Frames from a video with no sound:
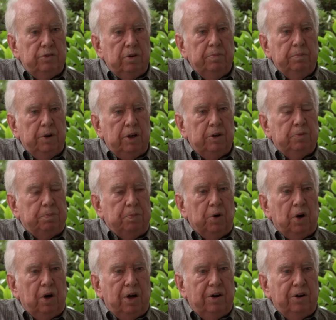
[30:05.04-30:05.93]
are much
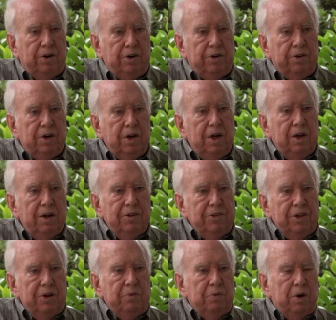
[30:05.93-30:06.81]
broader
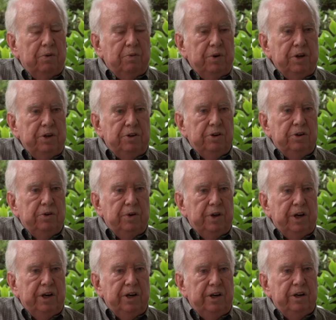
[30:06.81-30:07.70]
than what we do
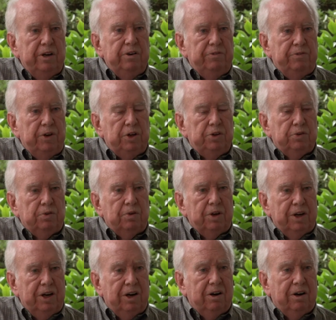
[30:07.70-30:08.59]
in an
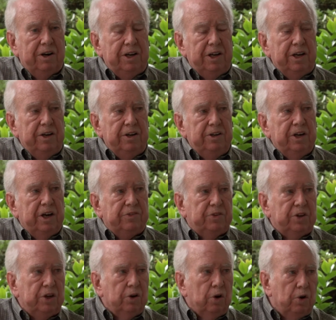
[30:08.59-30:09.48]
individual area, and yet
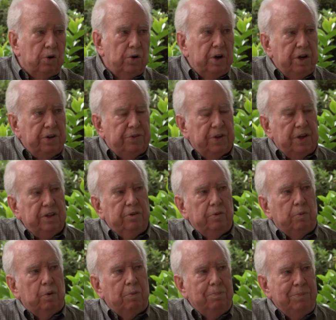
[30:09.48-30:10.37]
the only thing
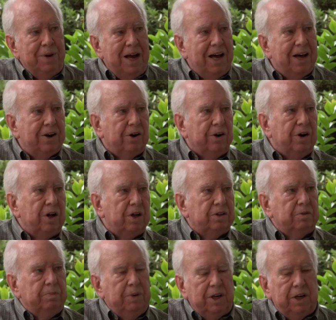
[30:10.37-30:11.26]
that will matter
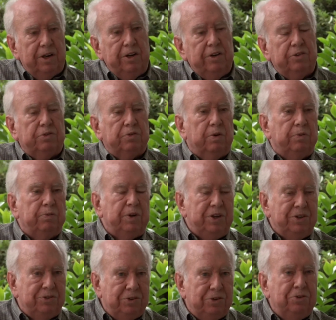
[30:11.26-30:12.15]
ultimately is what
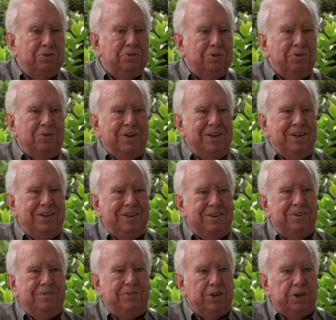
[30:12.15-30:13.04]
we do in
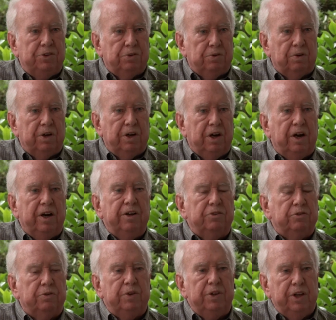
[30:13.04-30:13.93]
individual
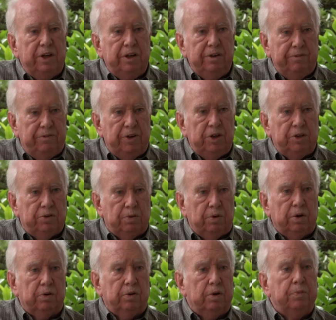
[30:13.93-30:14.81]
areas with
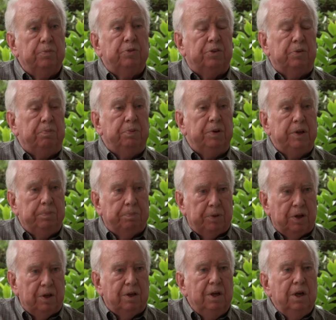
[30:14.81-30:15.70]
individual groups of
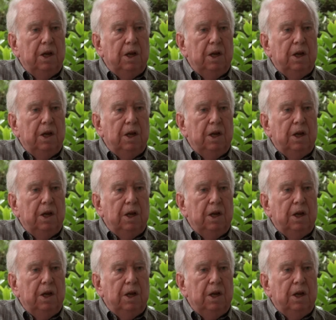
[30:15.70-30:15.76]
people